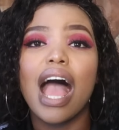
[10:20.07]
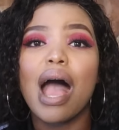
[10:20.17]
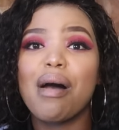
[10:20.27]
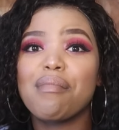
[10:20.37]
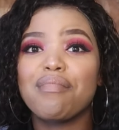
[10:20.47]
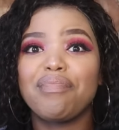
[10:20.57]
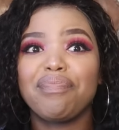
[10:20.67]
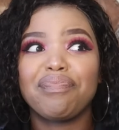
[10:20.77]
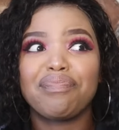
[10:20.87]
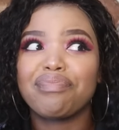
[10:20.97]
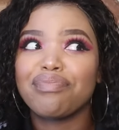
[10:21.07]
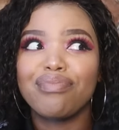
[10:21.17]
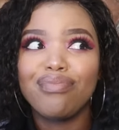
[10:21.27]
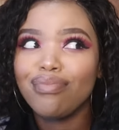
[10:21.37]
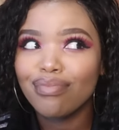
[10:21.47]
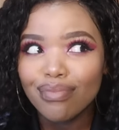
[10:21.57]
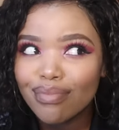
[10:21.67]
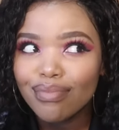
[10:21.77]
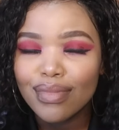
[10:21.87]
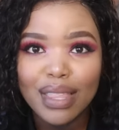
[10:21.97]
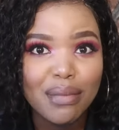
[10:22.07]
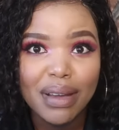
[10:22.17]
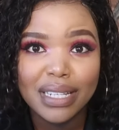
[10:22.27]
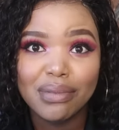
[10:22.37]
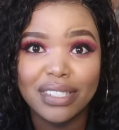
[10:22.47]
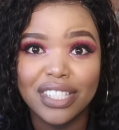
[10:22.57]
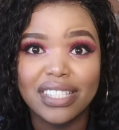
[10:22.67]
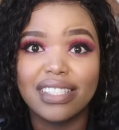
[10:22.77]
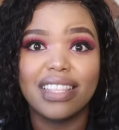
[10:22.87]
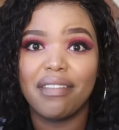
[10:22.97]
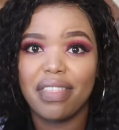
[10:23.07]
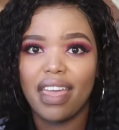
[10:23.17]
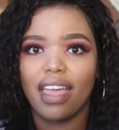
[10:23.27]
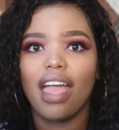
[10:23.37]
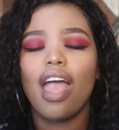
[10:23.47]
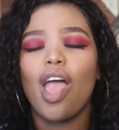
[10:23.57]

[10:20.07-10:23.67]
The money was just never there.